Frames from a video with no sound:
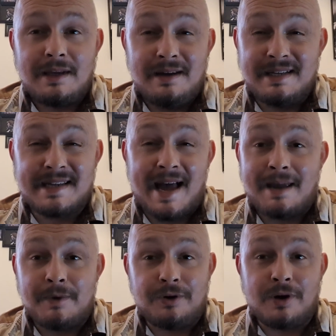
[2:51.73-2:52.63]
In his
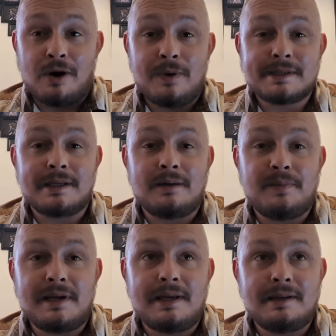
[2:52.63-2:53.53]
game, and it's going to
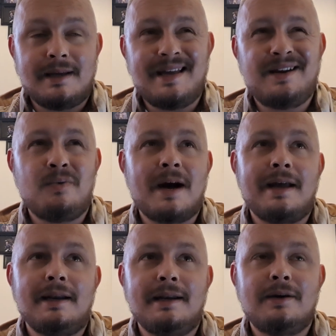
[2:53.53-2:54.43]
be, in a
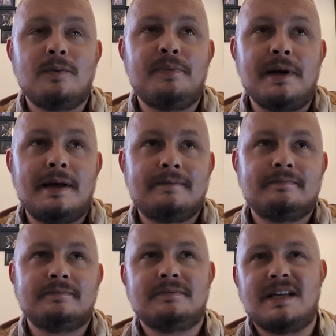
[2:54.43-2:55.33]
way, a little bit,
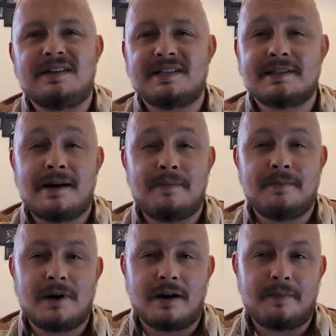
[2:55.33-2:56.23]
there's
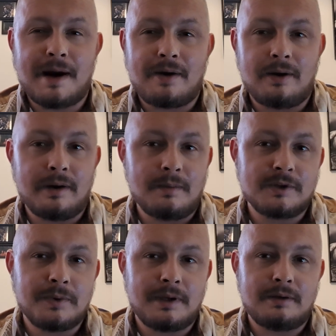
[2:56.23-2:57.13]
some kind of parallel here
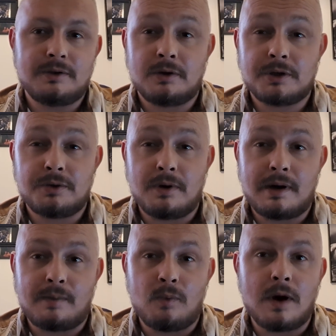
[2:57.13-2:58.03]
between
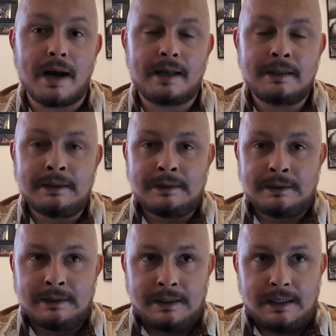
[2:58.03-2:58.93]
Joshua and White,
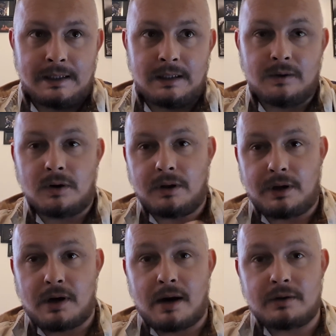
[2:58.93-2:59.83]
in that you've got
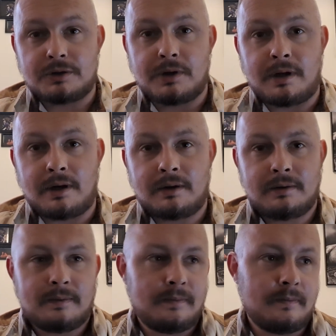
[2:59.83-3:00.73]
the guy who's trying
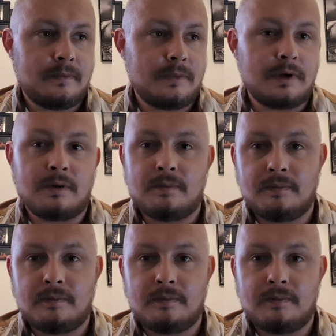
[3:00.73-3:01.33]
to